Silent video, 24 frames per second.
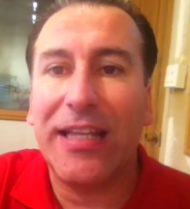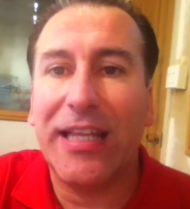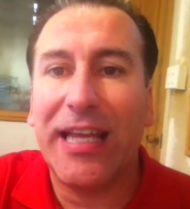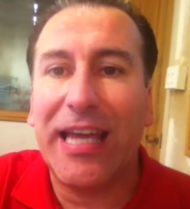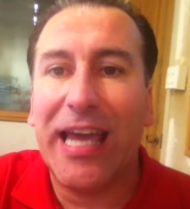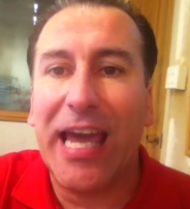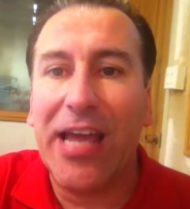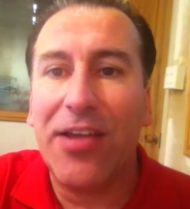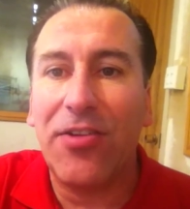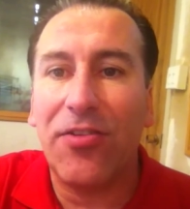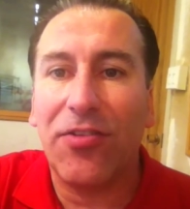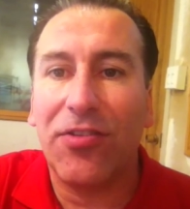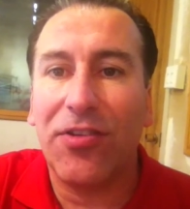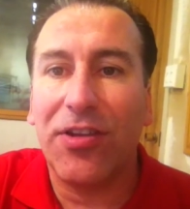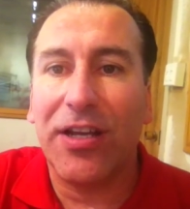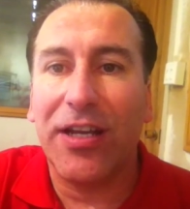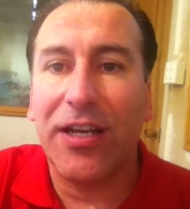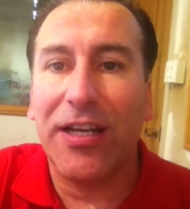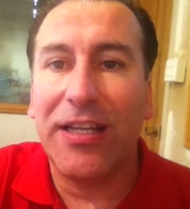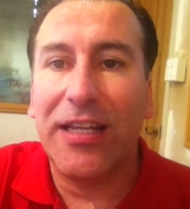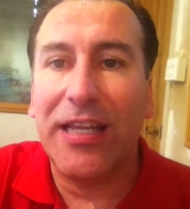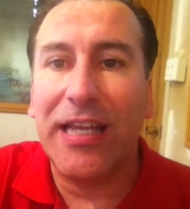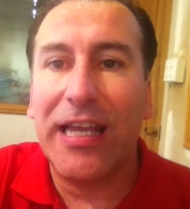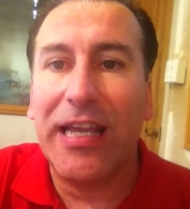The Cajuns are
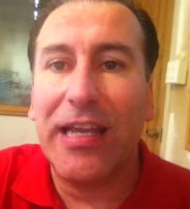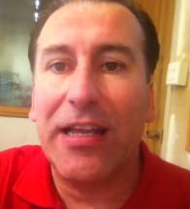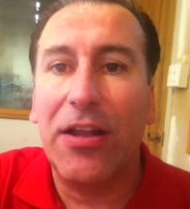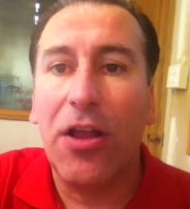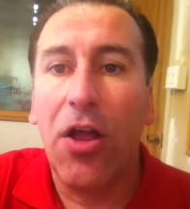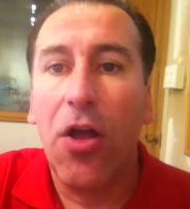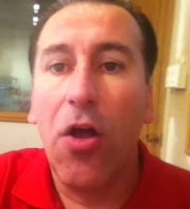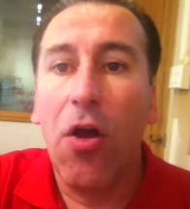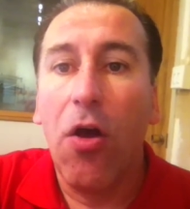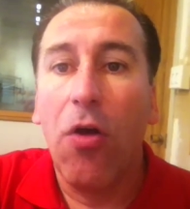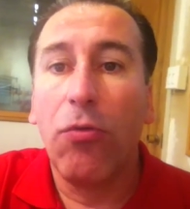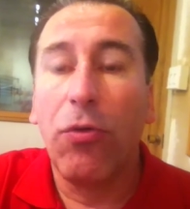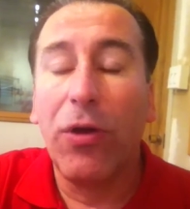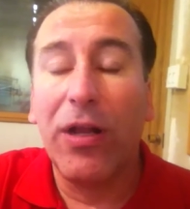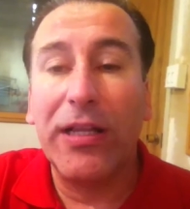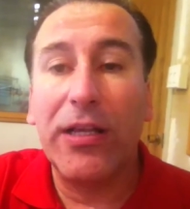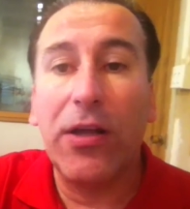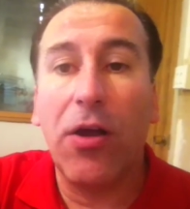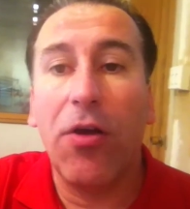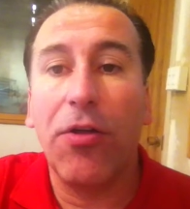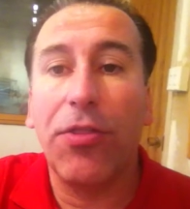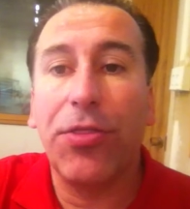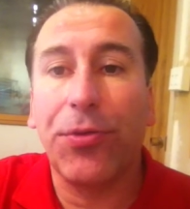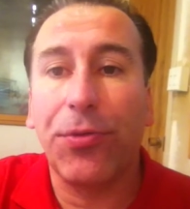going to need
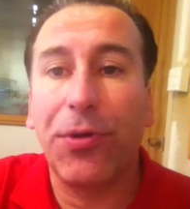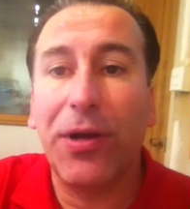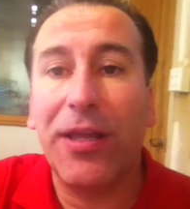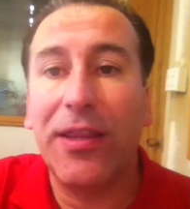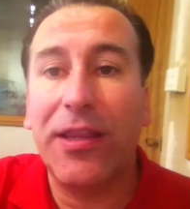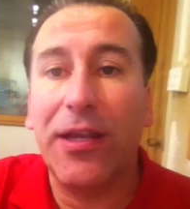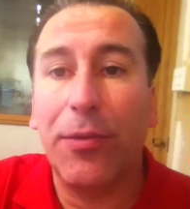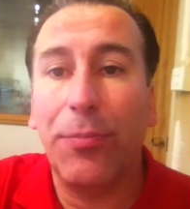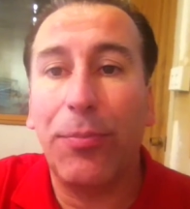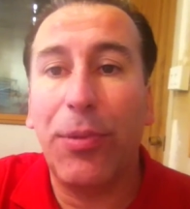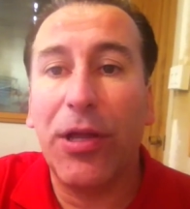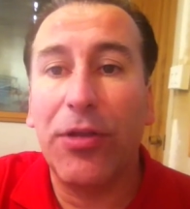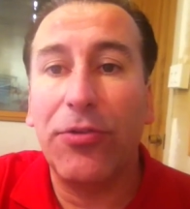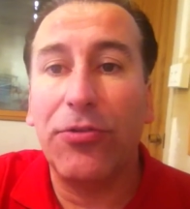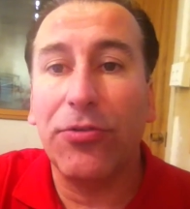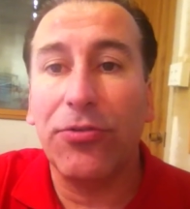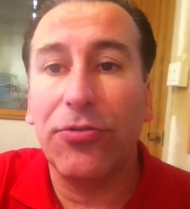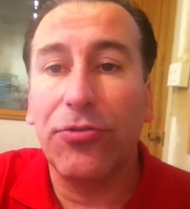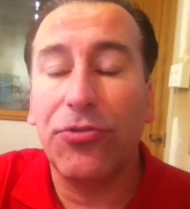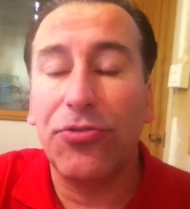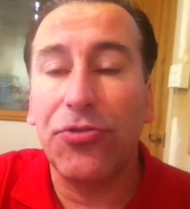really all three of their pitchers,